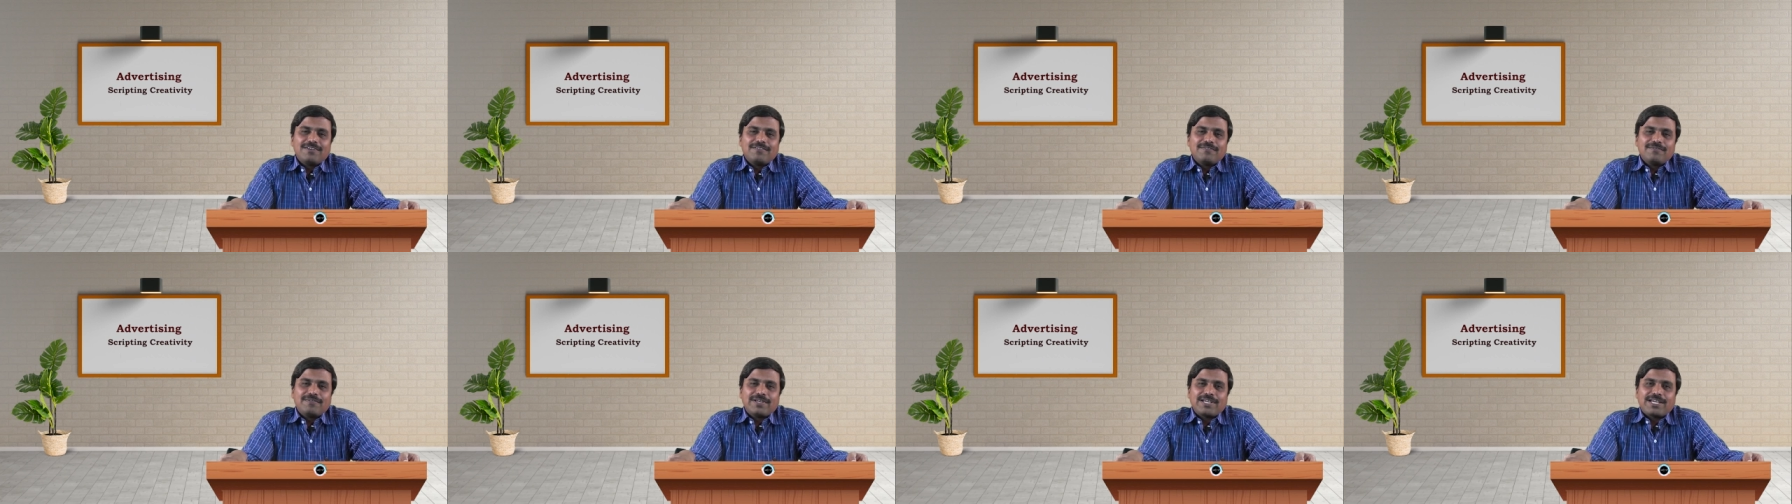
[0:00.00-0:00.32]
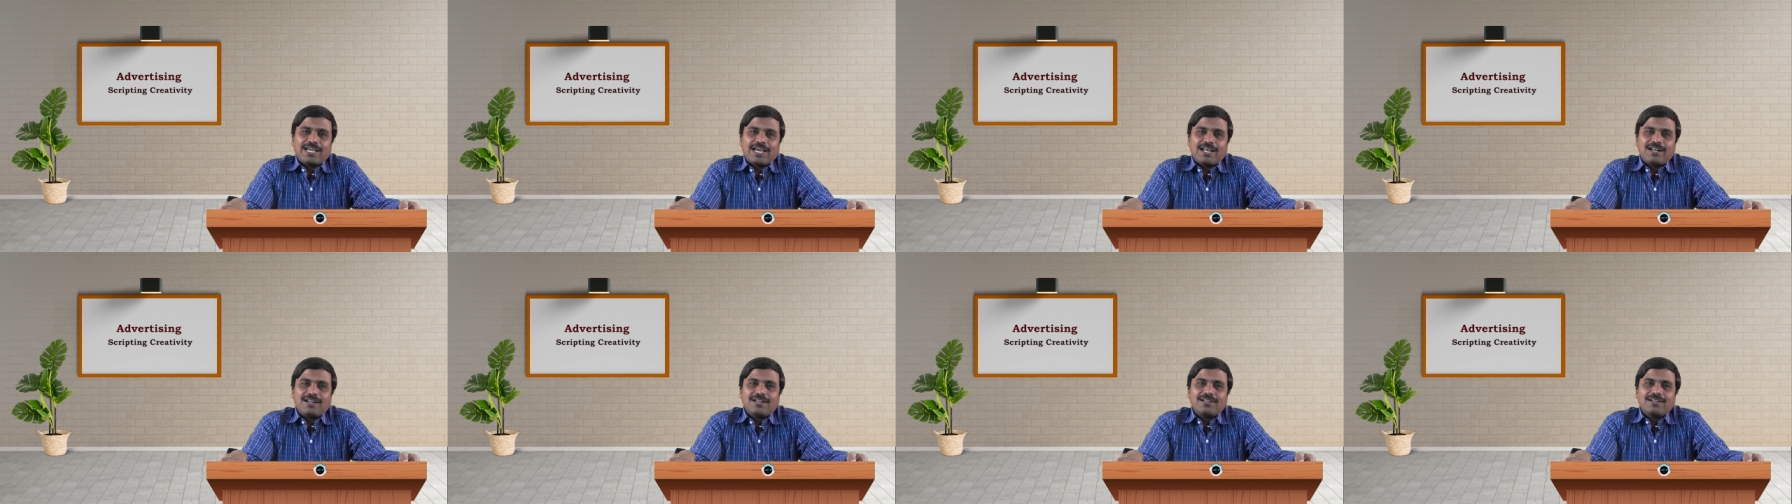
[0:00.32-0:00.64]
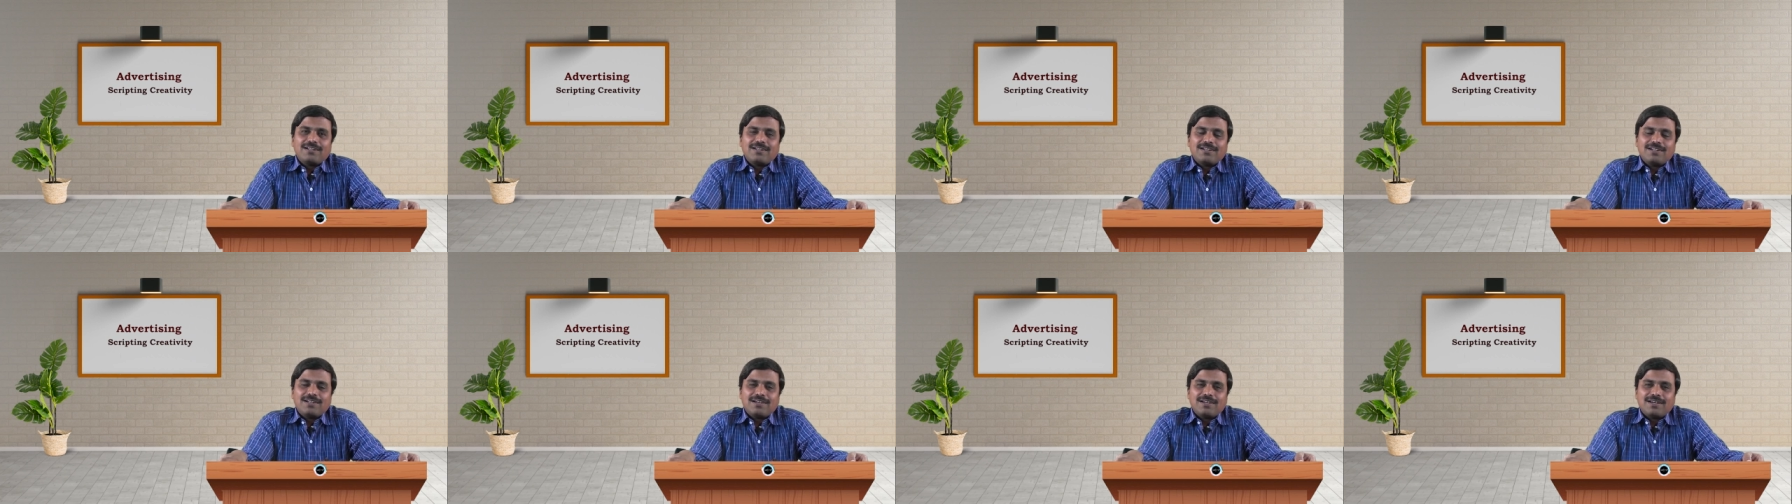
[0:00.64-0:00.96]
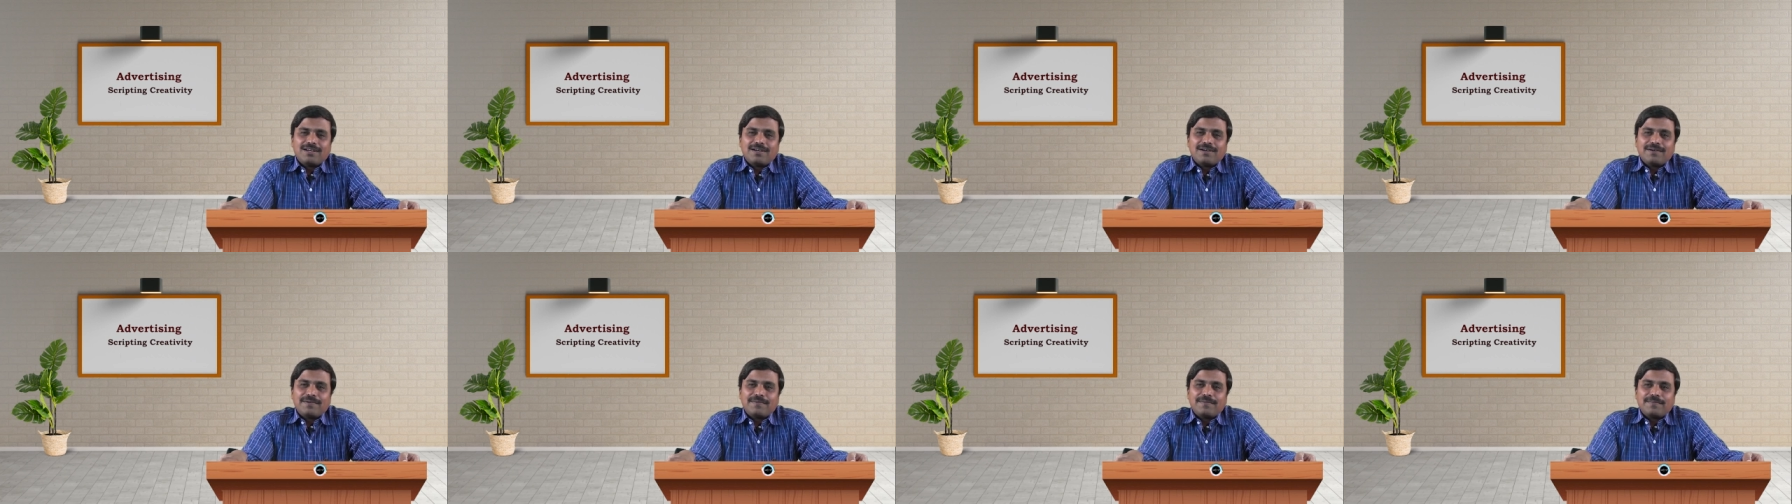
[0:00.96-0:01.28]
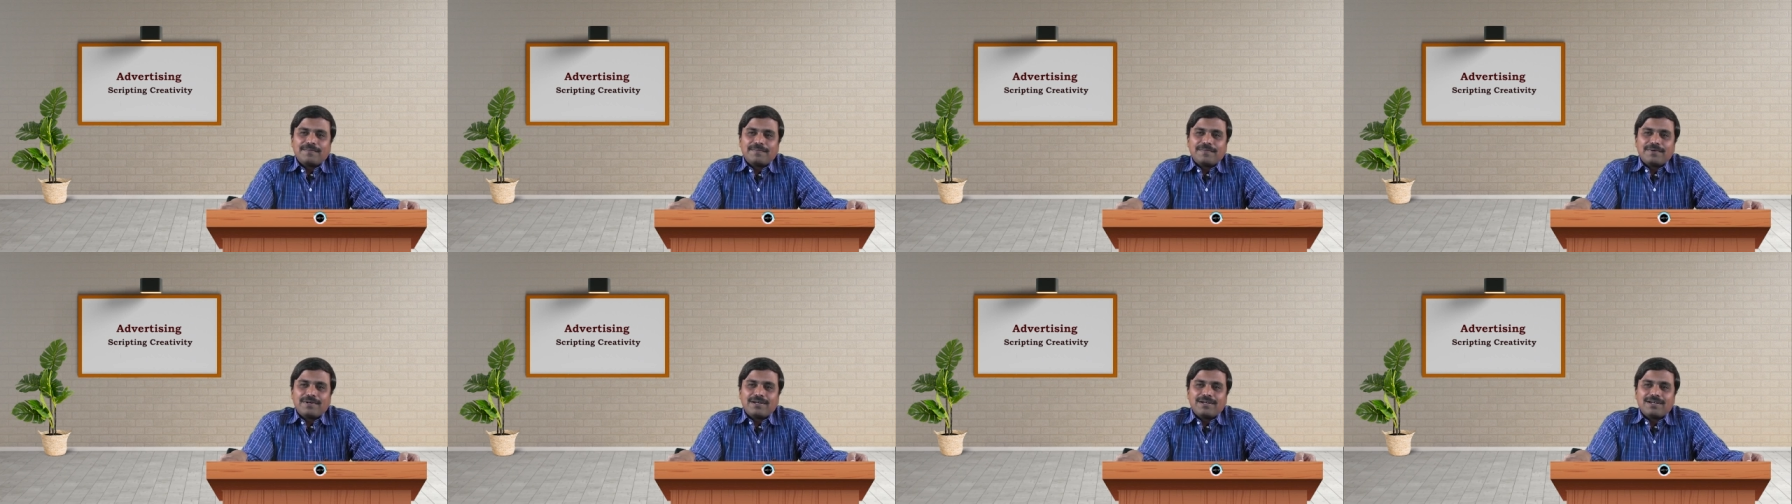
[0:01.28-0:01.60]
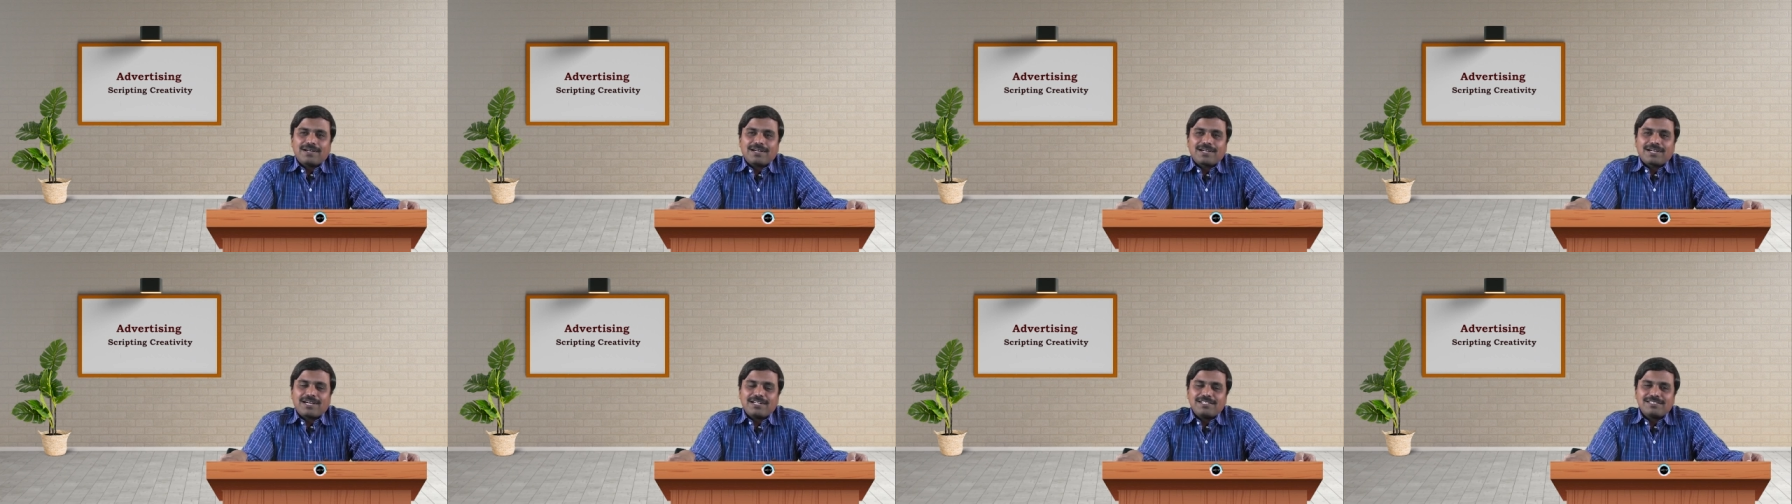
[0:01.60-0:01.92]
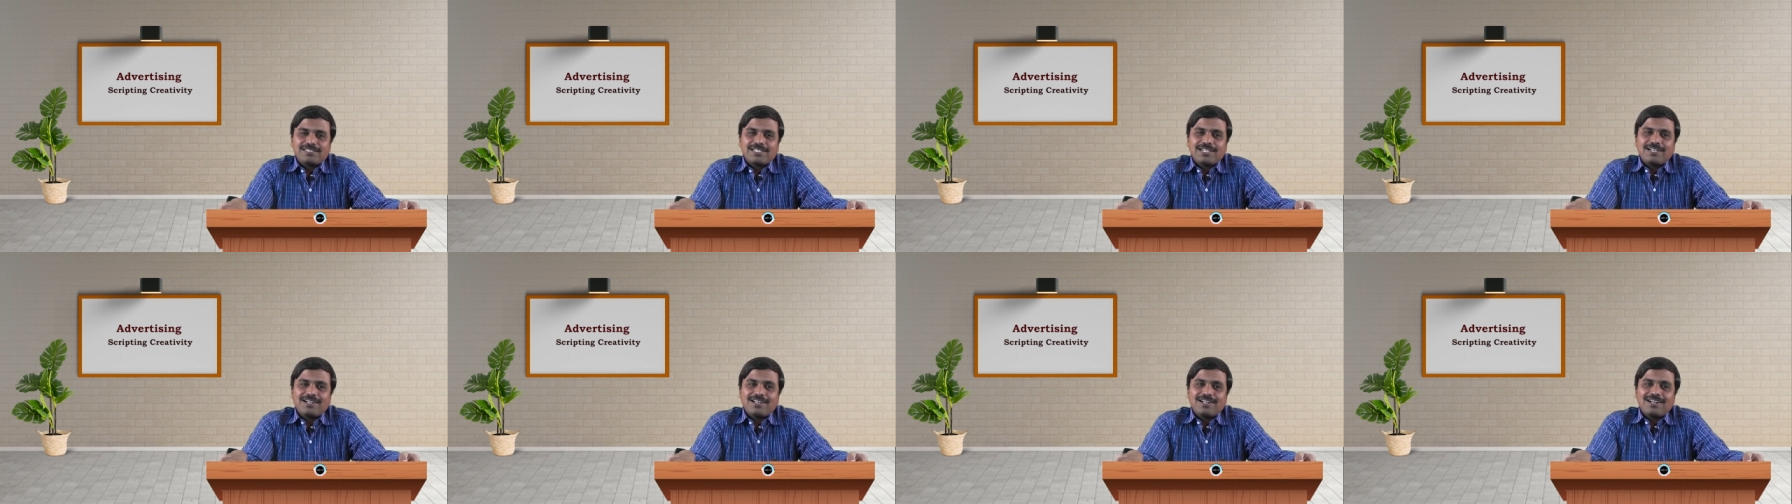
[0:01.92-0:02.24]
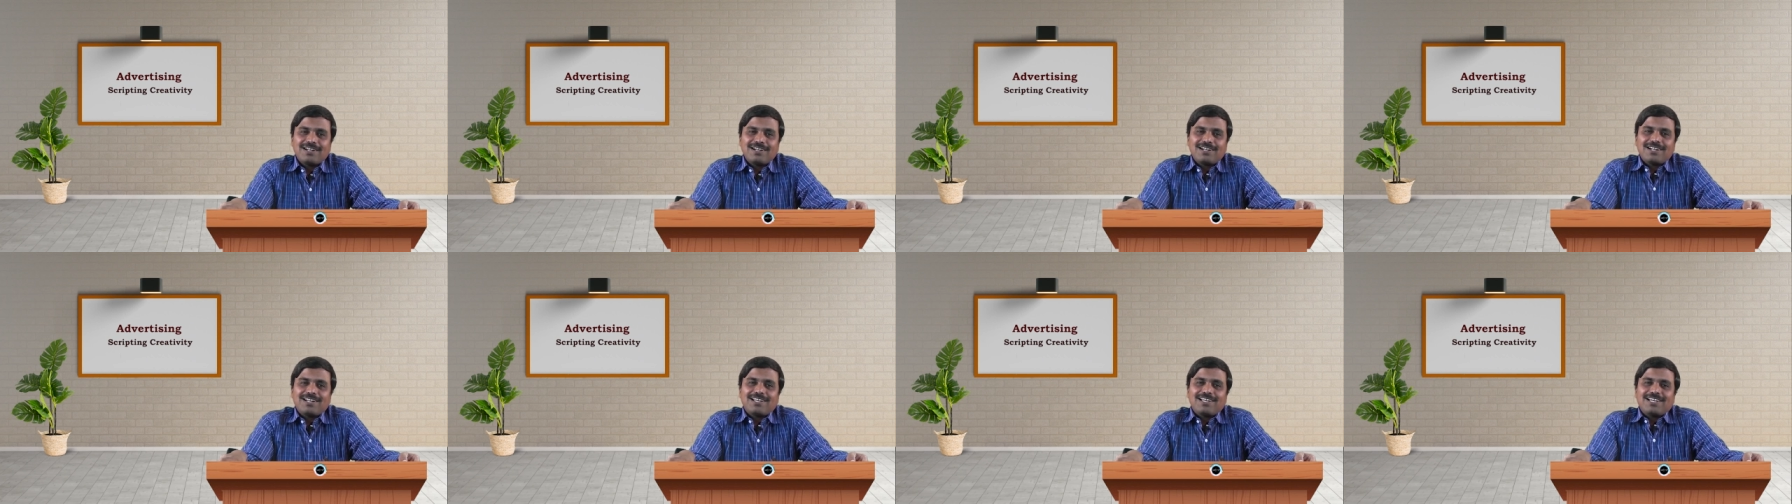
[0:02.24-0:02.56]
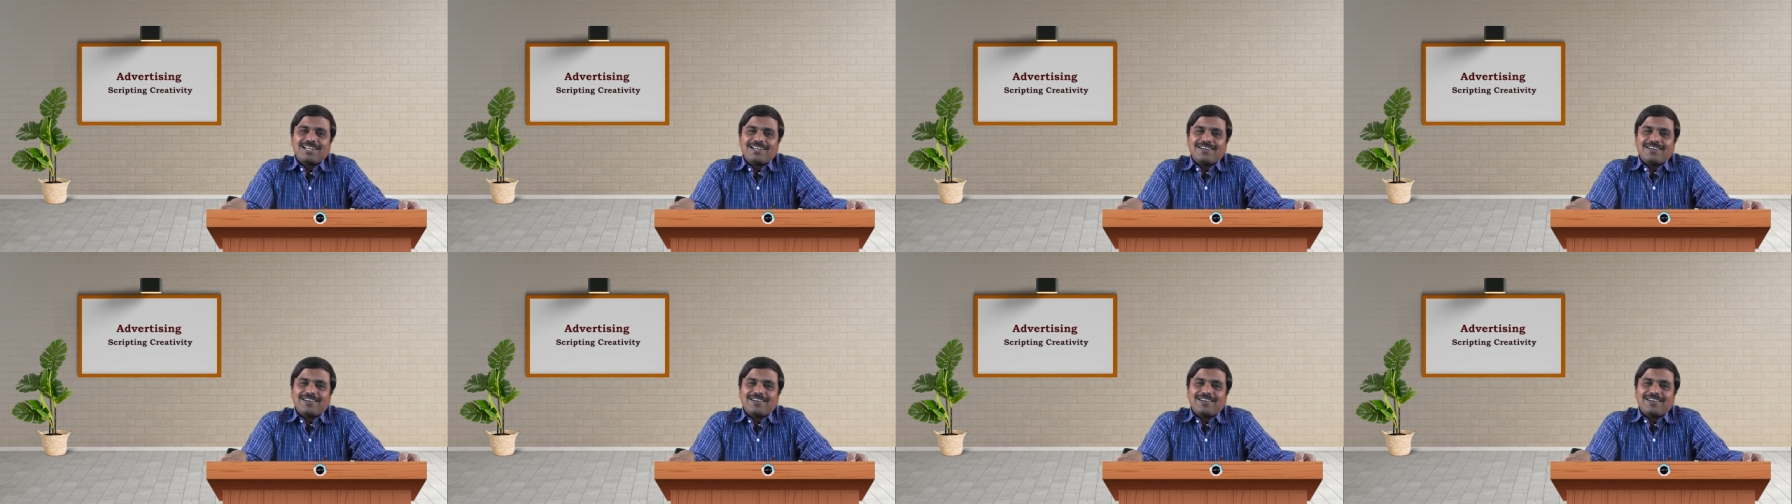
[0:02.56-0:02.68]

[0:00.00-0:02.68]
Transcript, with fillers: We can consider